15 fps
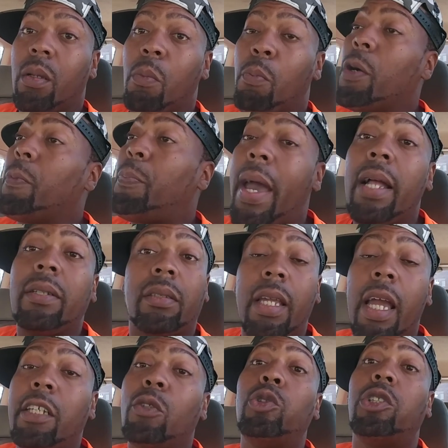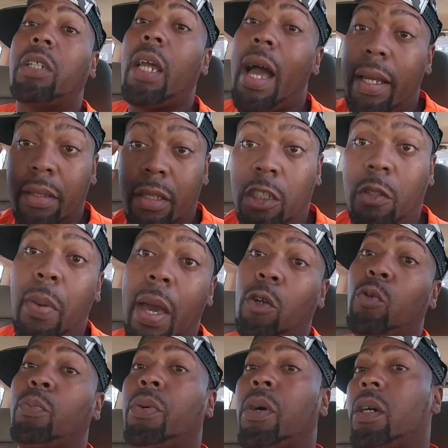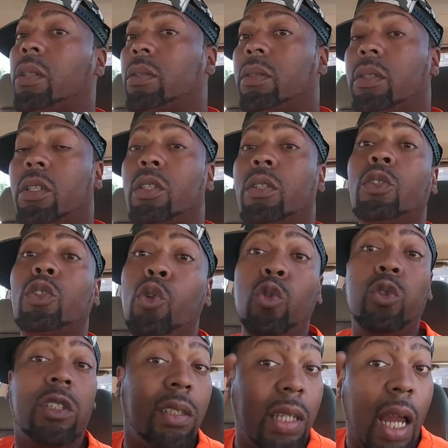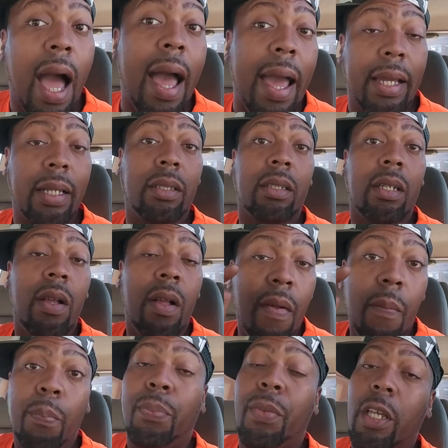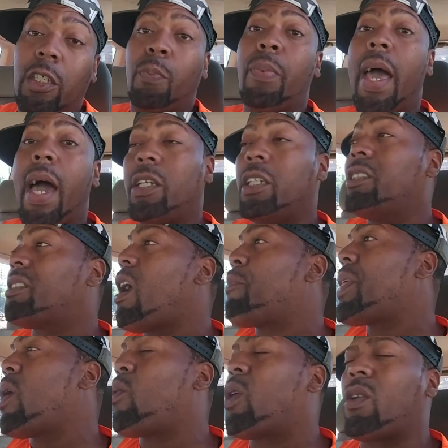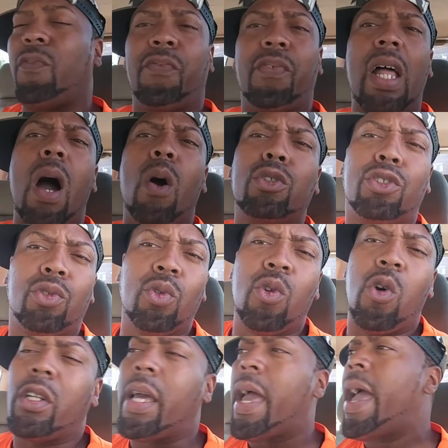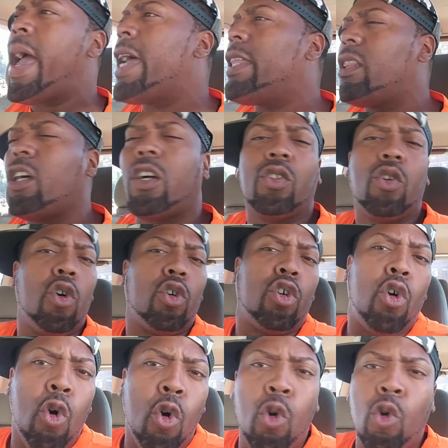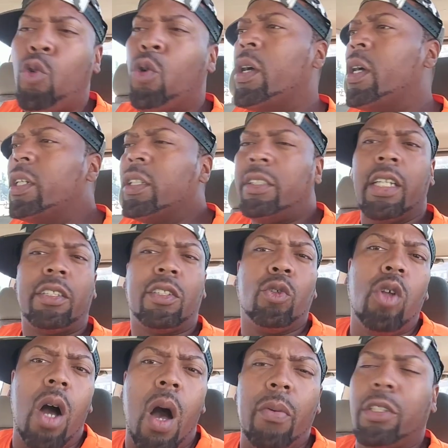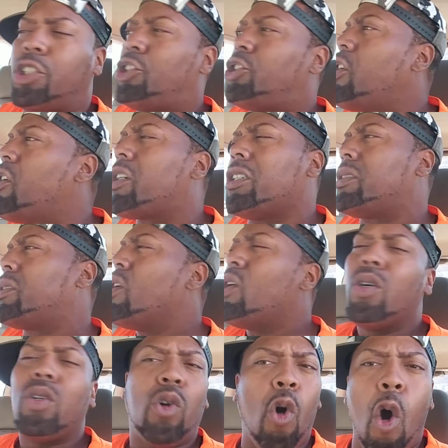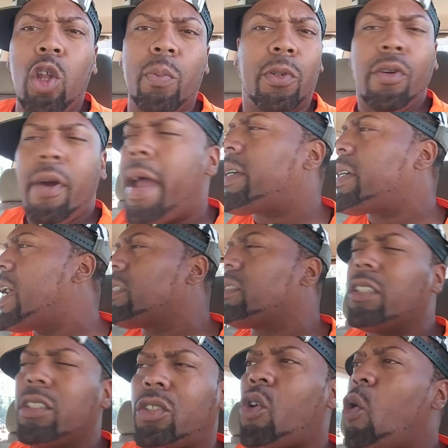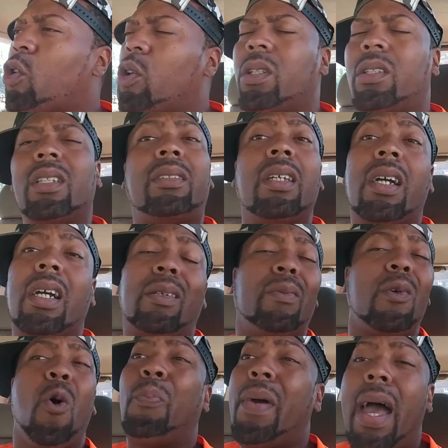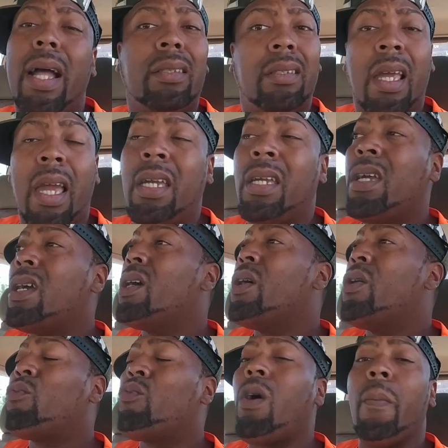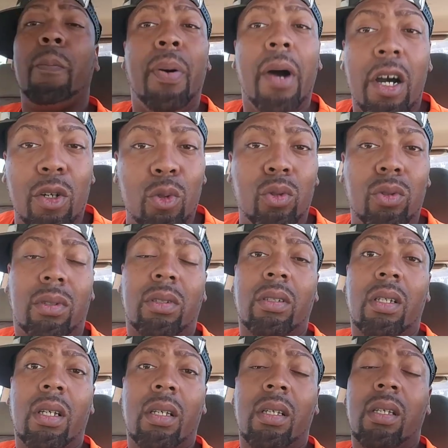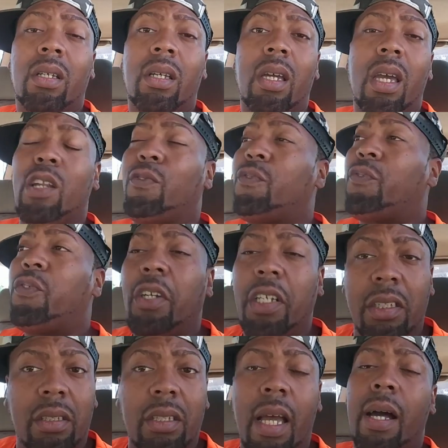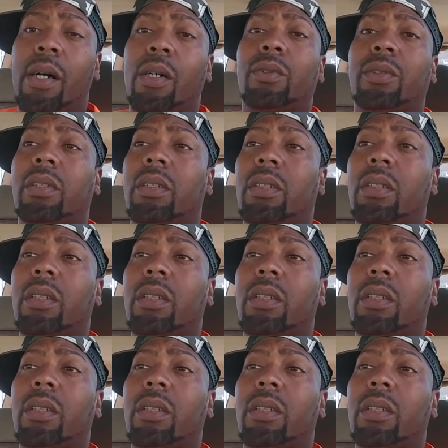But Pat Stay, you shined this battle, bro. You shined this battle. He's up there with a flower suit on, a hat, looking all cool. Just you know how he Suge is calling him crackheads and this going on. This thing, yo, Pat Stay rebuttals and freestyles,